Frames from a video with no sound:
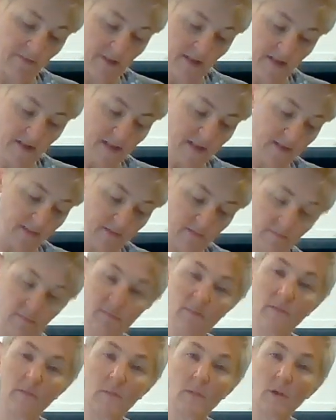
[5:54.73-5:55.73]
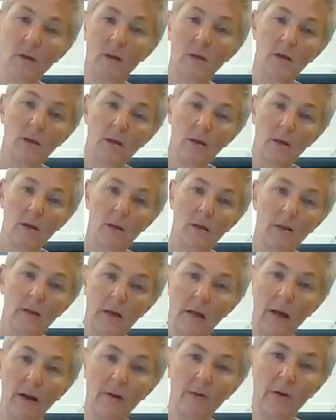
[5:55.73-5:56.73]
reason
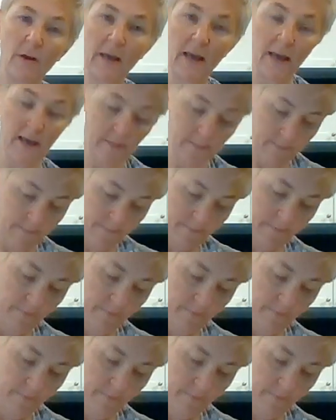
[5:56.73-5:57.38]
that I don't get.